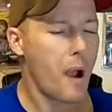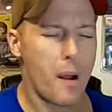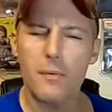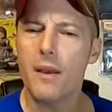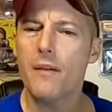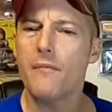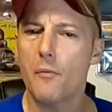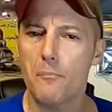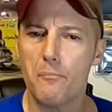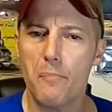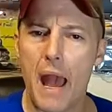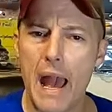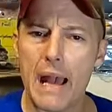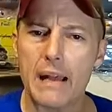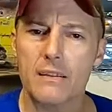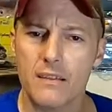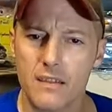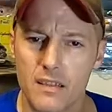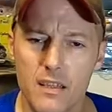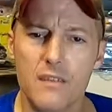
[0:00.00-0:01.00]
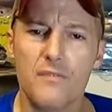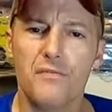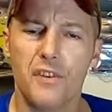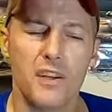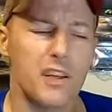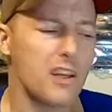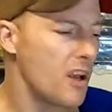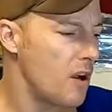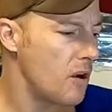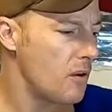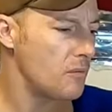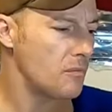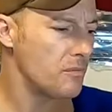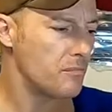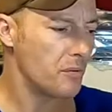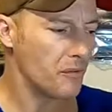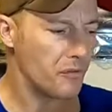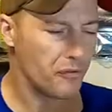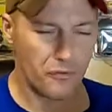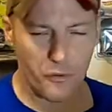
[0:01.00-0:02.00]
probably have a bag D video
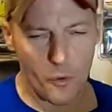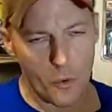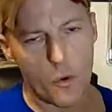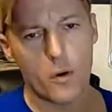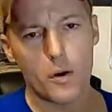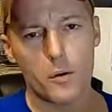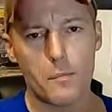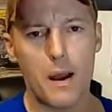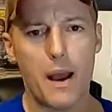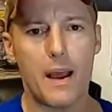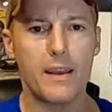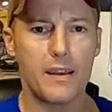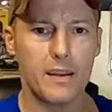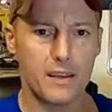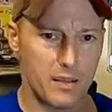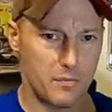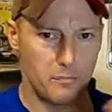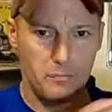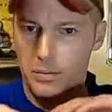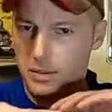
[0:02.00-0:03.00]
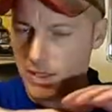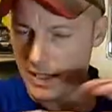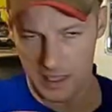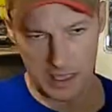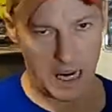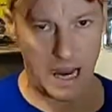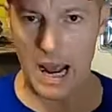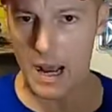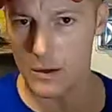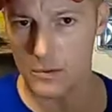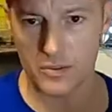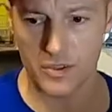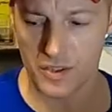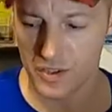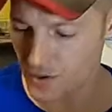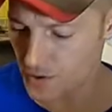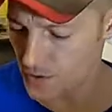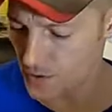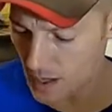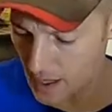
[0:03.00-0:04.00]
before my complete
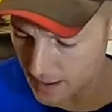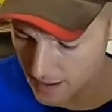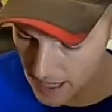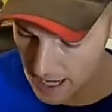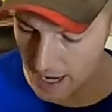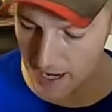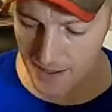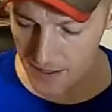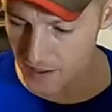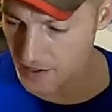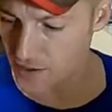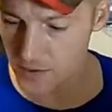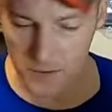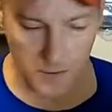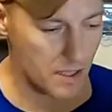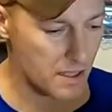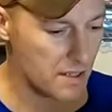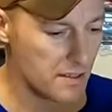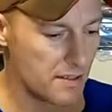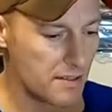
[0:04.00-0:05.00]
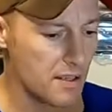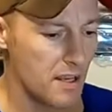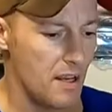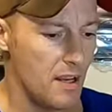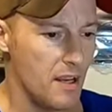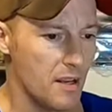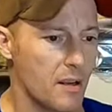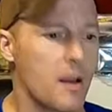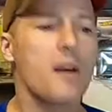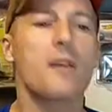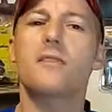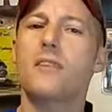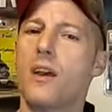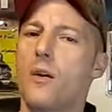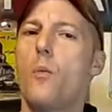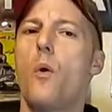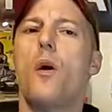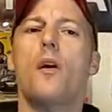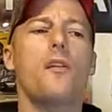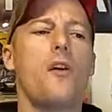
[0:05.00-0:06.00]
how-to on how to do this, because I
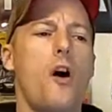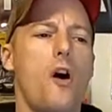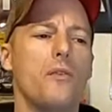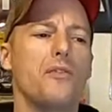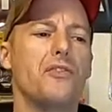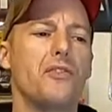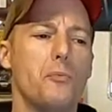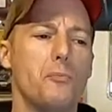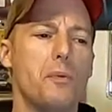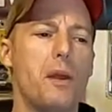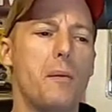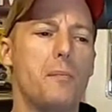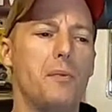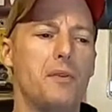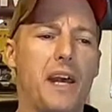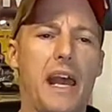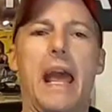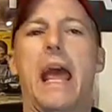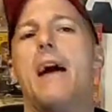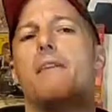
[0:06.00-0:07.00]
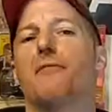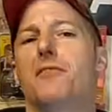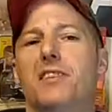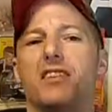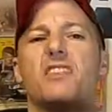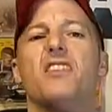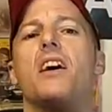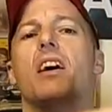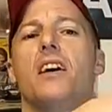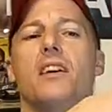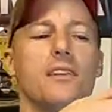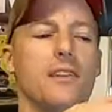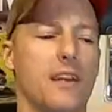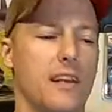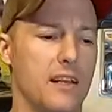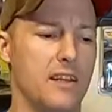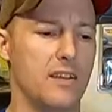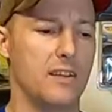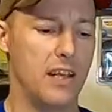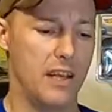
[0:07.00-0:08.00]
want to also be able to have it done
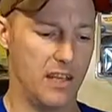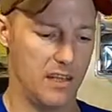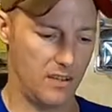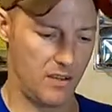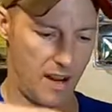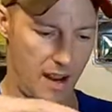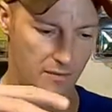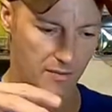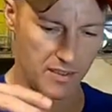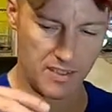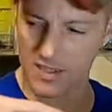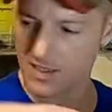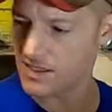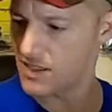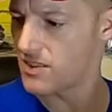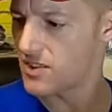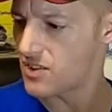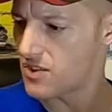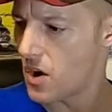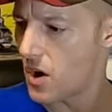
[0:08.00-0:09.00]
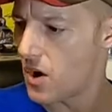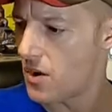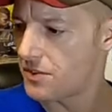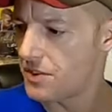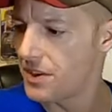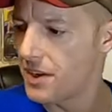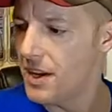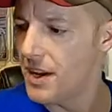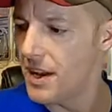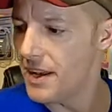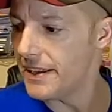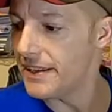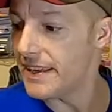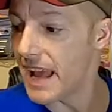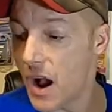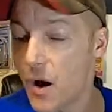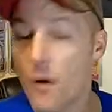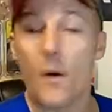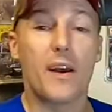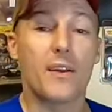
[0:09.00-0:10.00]
and everything's installed. And
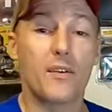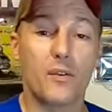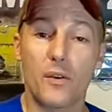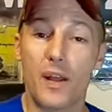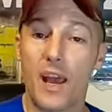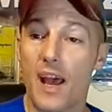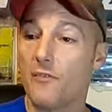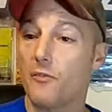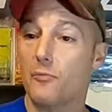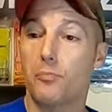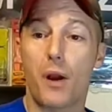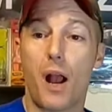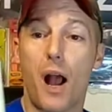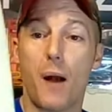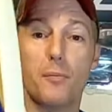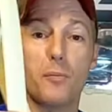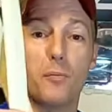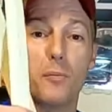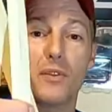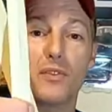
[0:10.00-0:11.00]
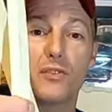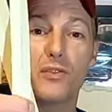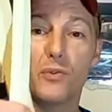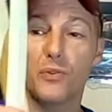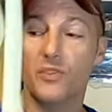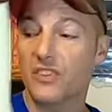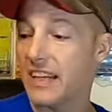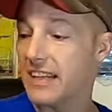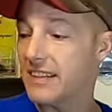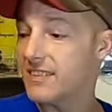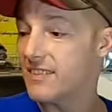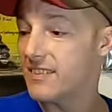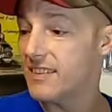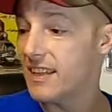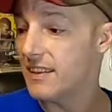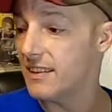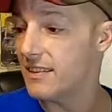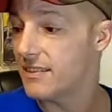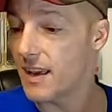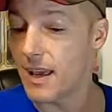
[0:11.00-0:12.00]
now I don't have a problem with two-side
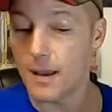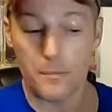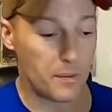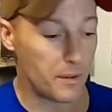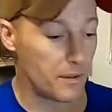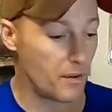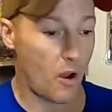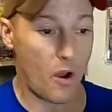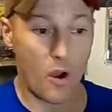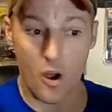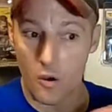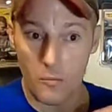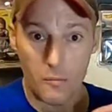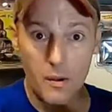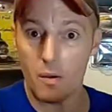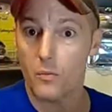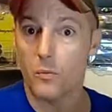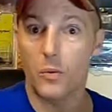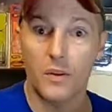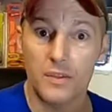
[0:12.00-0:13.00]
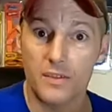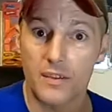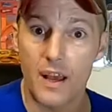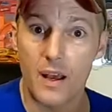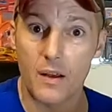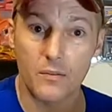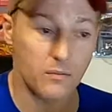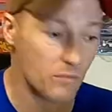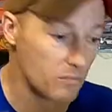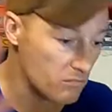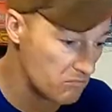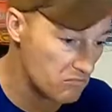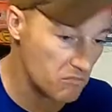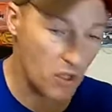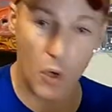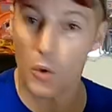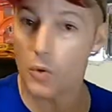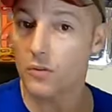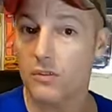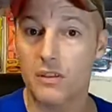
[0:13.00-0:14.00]
sticky taping all my wood down.
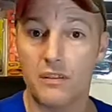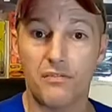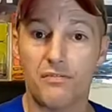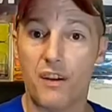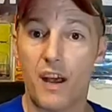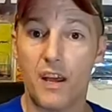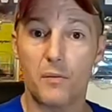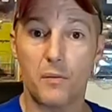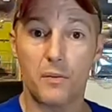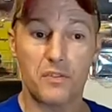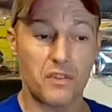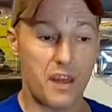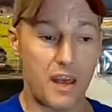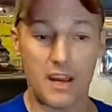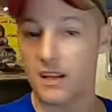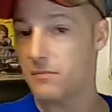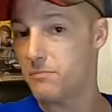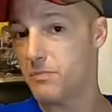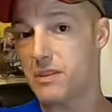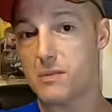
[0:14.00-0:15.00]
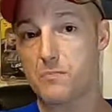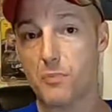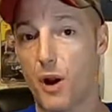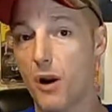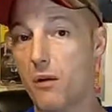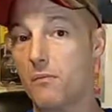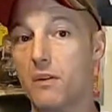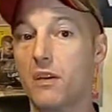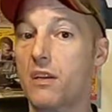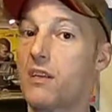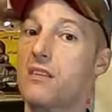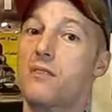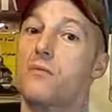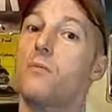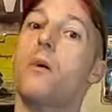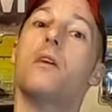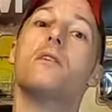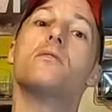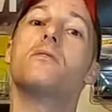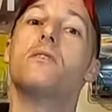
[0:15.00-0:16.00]
Totally fine with that. It can be as permanent as it
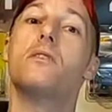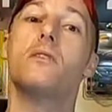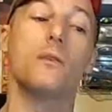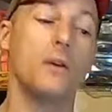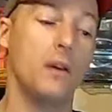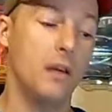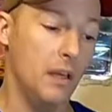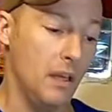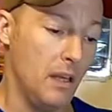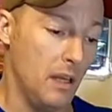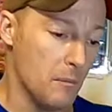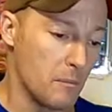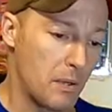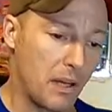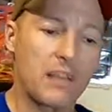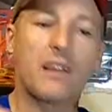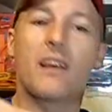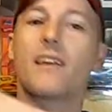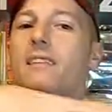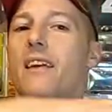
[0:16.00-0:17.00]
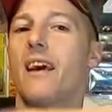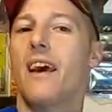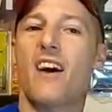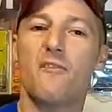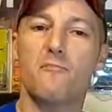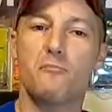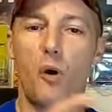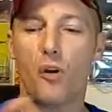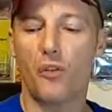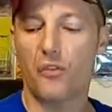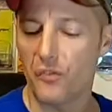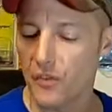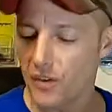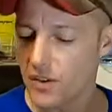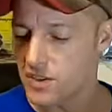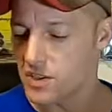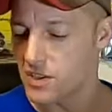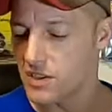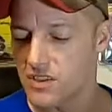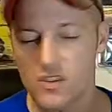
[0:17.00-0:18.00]
wants to. But I'd like to have both
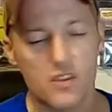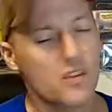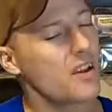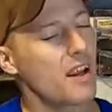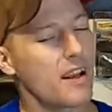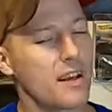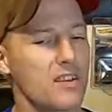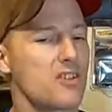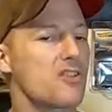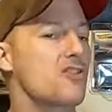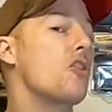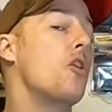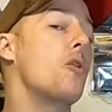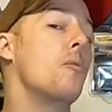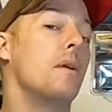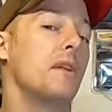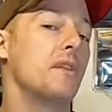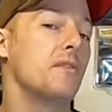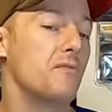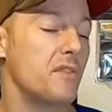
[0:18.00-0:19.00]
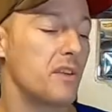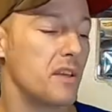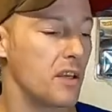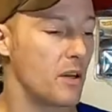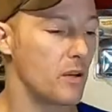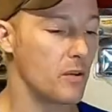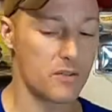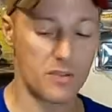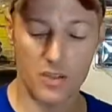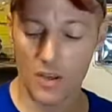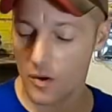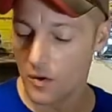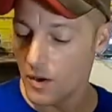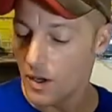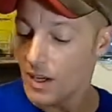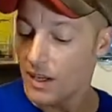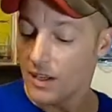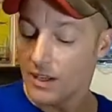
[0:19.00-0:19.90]
versions so that I can show them on the video. So,